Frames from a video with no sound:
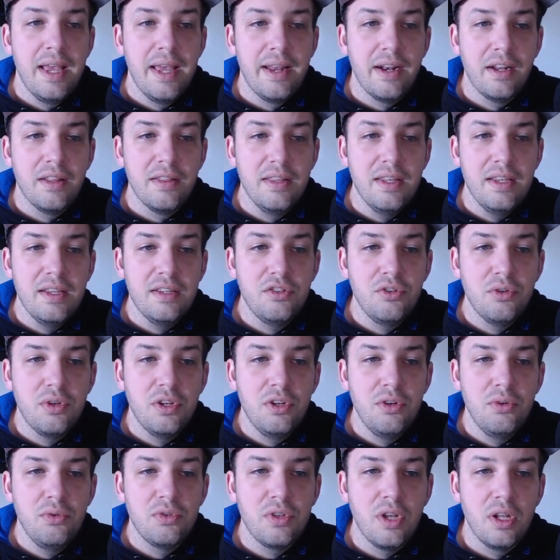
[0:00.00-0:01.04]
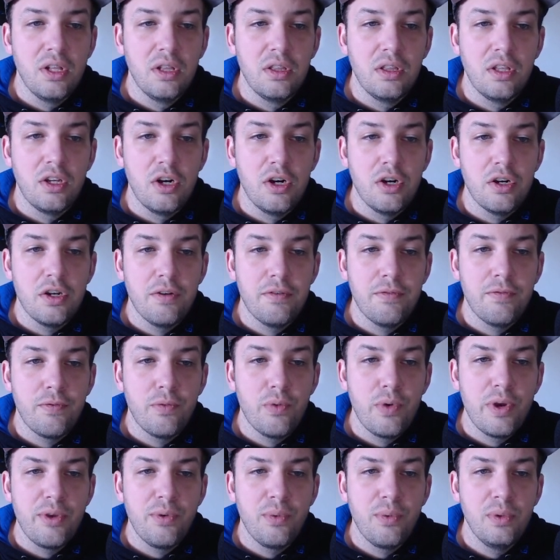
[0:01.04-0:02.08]
And on this, you can use alert
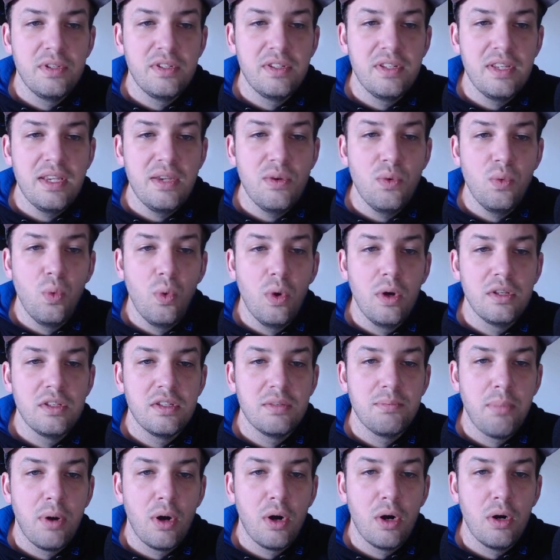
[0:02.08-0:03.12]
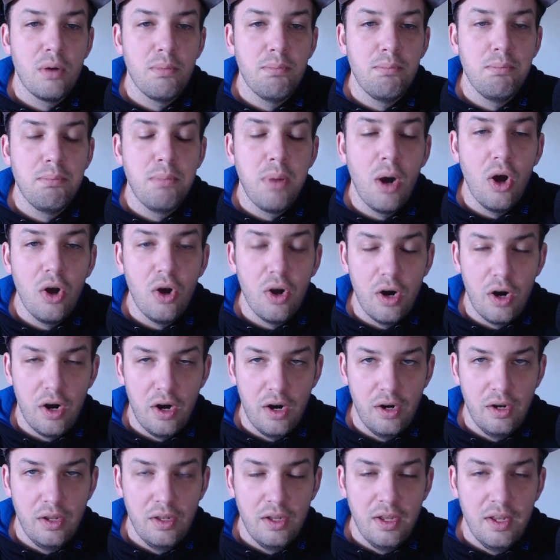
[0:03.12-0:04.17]
frequency once per
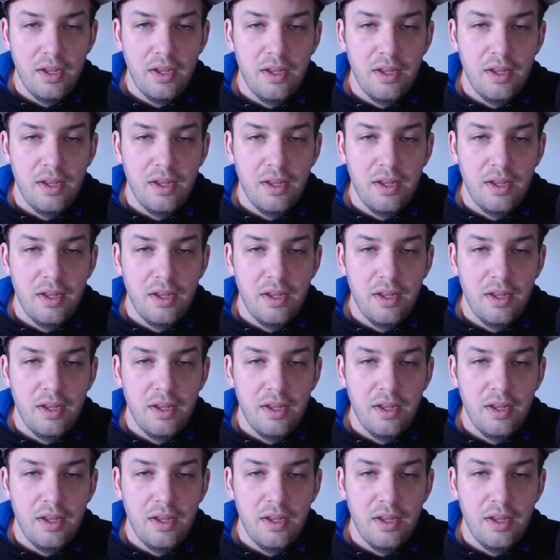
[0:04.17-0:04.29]
bar.